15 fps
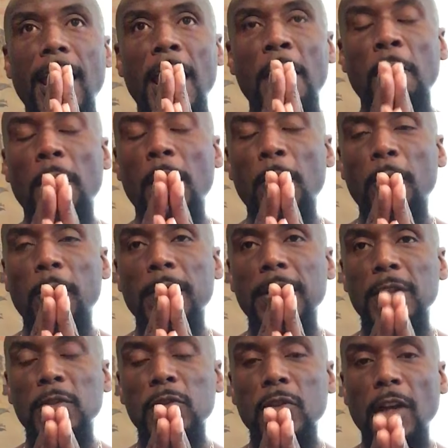And, and when he
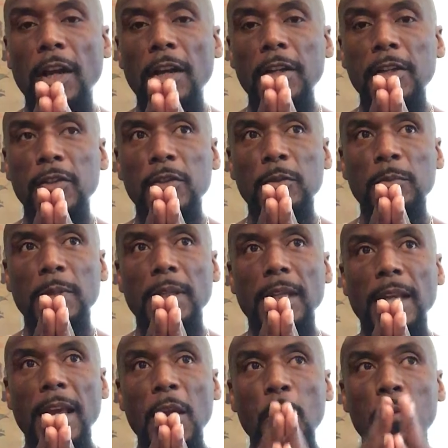was talking to me,
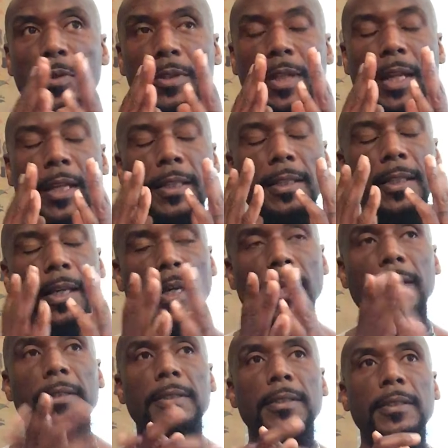it was like,
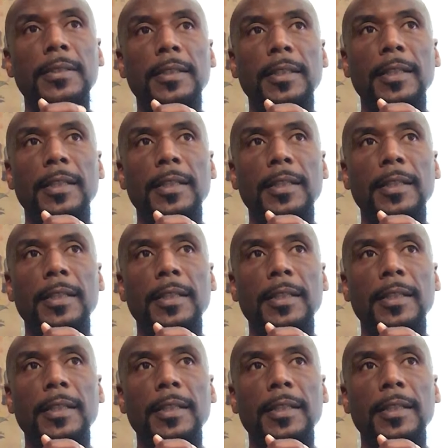yes.